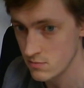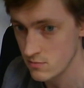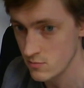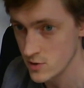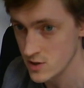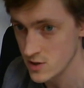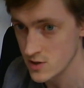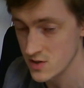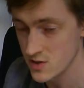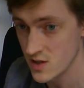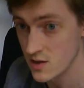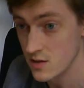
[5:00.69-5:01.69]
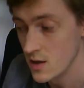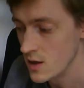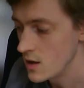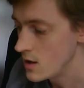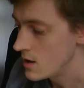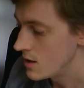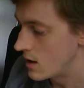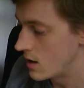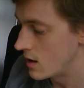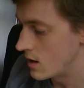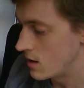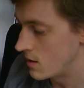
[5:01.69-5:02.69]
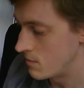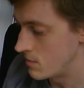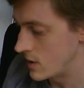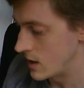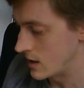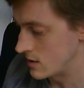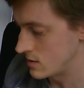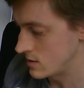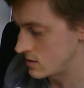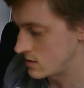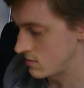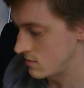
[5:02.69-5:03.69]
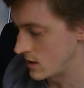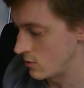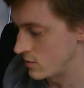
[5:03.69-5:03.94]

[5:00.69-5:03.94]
which is the sun um, and it will